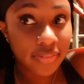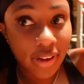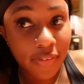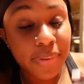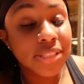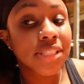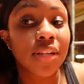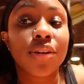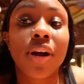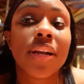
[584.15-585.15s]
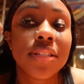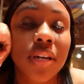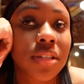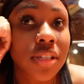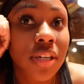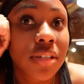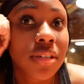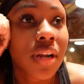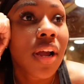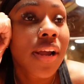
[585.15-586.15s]
I've been telling her I need to talk to her.
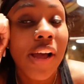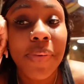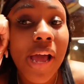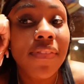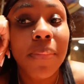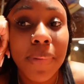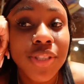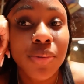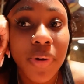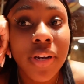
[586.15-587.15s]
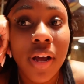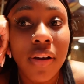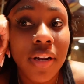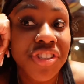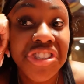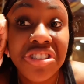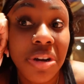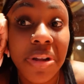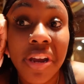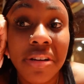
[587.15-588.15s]
I've been having a mental breakdown and she just
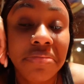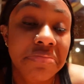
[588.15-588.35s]
don't care.